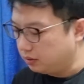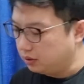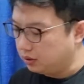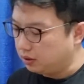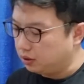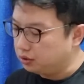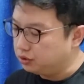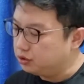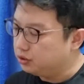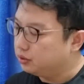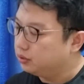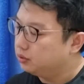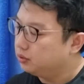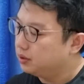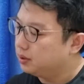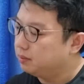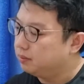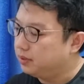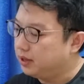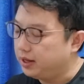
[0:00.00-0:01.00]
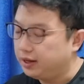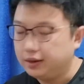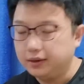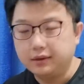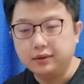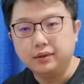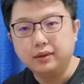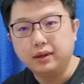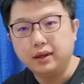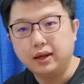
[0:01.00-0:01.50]
also to the blade,
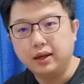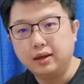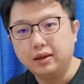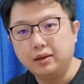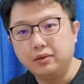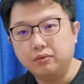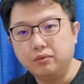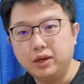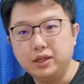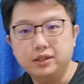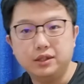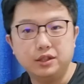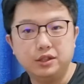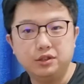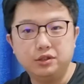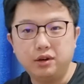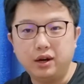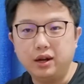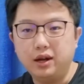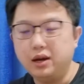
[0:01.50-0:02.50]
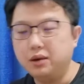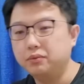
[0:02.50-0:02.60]
and once it's dry up